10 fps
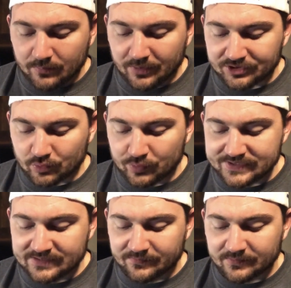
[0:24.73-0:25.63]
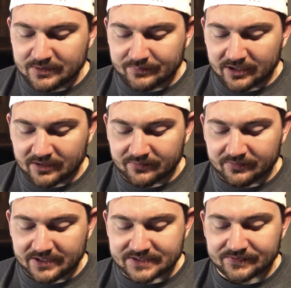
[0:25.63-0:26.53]
But the wisdom from above
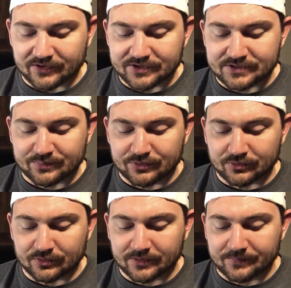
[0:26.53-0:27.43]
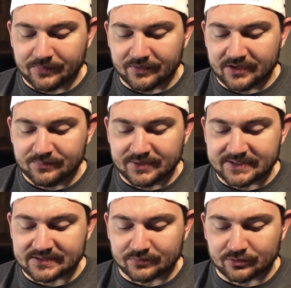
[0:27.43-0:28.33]
is first pure, then
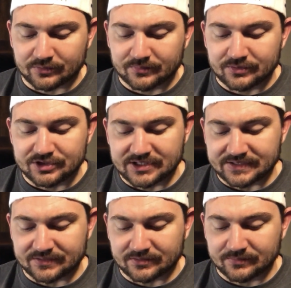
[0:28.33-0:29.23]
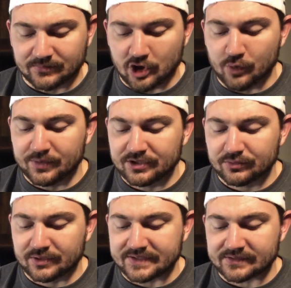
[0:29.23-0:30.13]
peaceable, gentle, open to
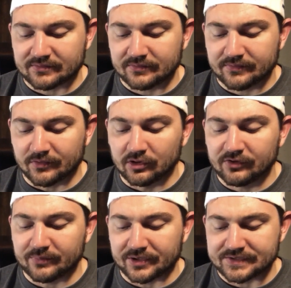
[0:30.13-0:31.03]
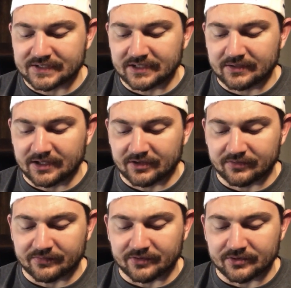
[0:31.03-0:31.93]
reason, full of mercy and
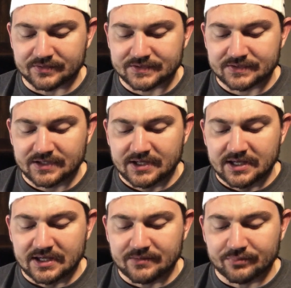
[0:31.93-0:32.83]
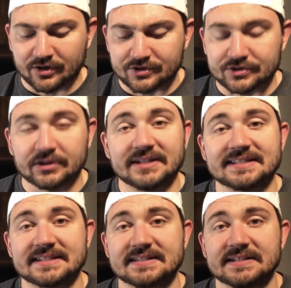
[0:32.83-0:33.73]
good fruits, impartial and
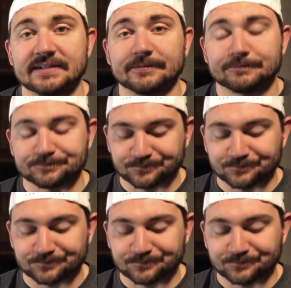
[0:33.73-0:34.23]
sincere.